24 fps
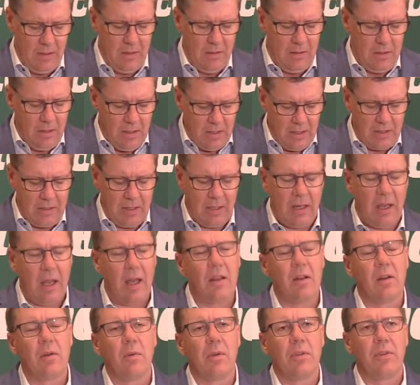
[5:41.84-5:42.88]
You can get
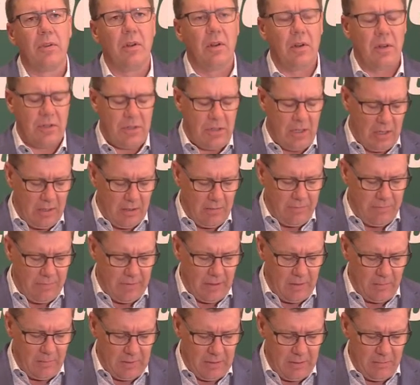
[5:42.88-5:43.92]
together with your extended
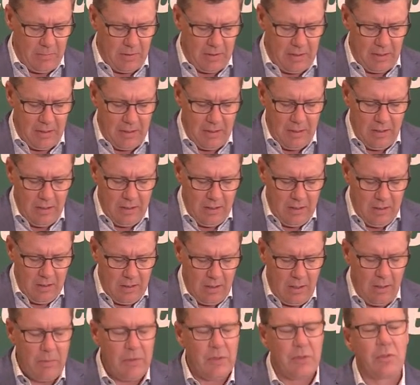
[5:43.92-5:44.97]
family, but
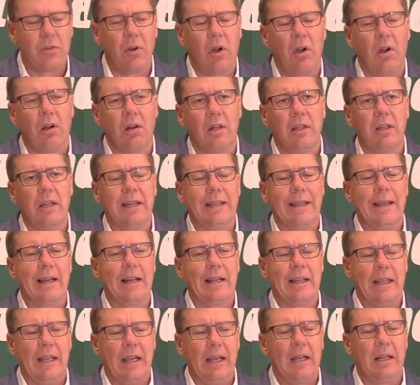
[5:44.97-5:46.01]
I would strongly, yet
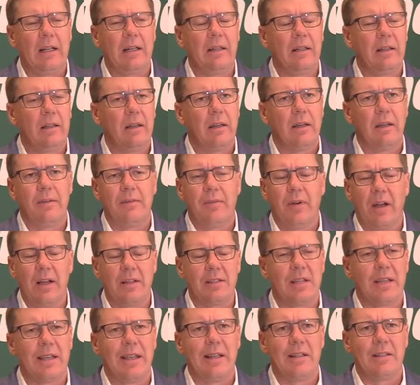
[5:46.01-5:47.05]
again,
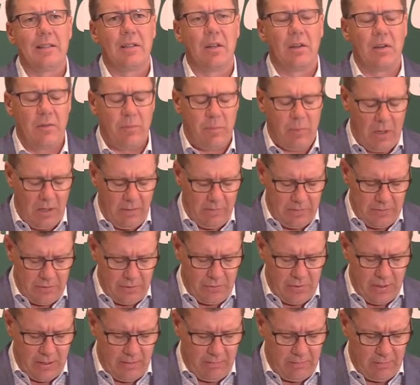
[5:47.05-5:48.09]
advise against out-of-province
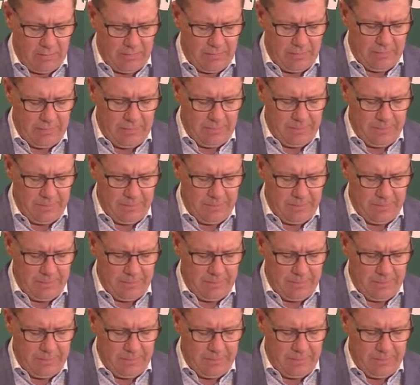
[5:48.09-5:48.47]
travel.